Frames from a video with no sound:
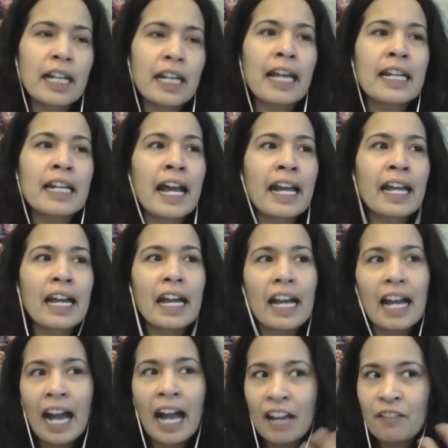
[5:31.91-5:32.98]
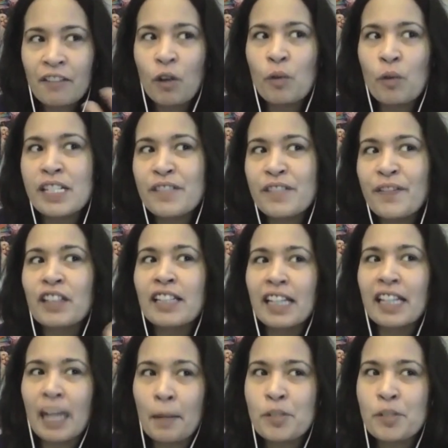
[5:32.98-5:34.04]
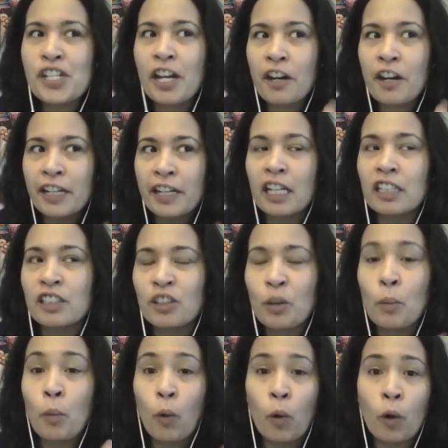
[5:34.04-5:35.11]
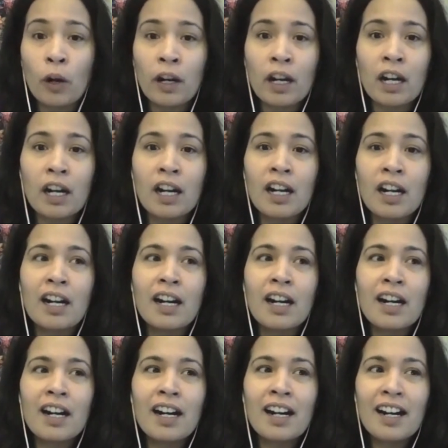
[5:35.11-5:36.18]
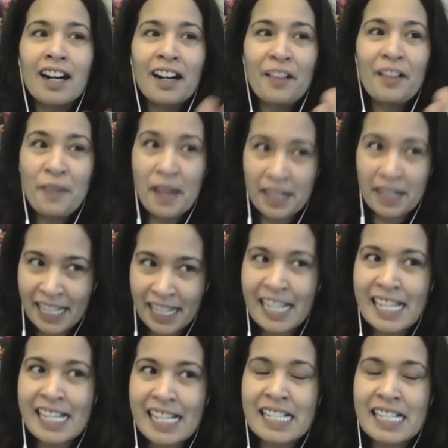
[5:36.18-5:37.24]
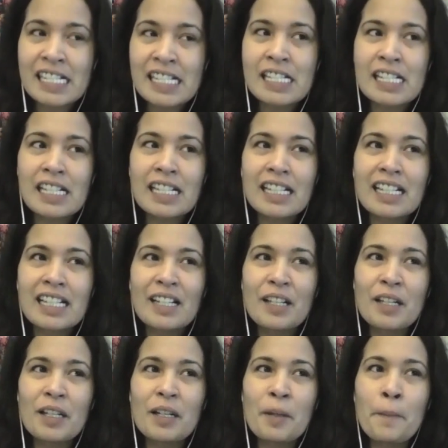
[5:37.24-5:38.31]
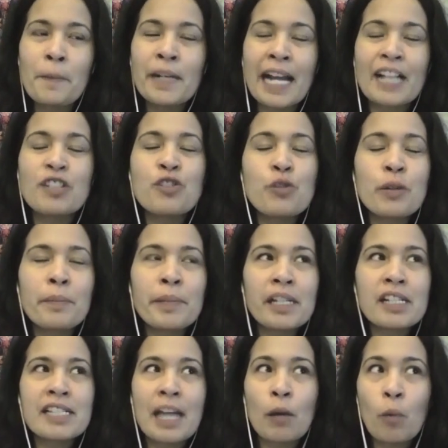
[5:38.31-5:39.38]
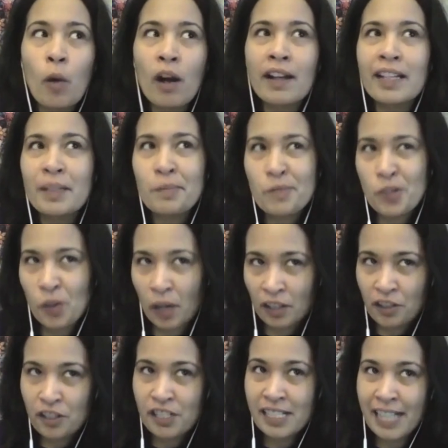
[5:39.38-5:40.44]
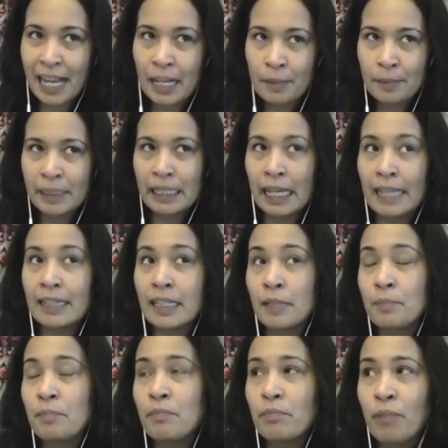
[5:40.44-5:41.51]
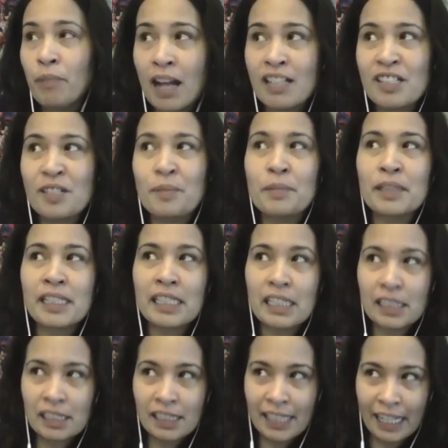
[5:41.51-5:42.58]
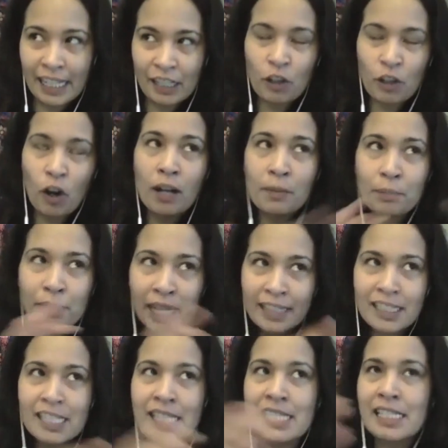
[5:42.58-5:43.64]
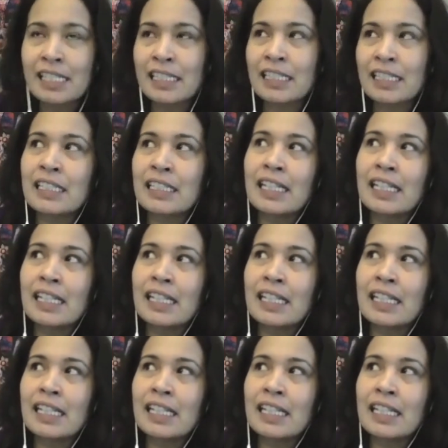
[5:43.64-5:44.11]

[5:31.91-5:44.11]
And I've always felt like I'm sharing a little more than he is, but I do it because I want him to understand me, and then possibly later on plant the seed and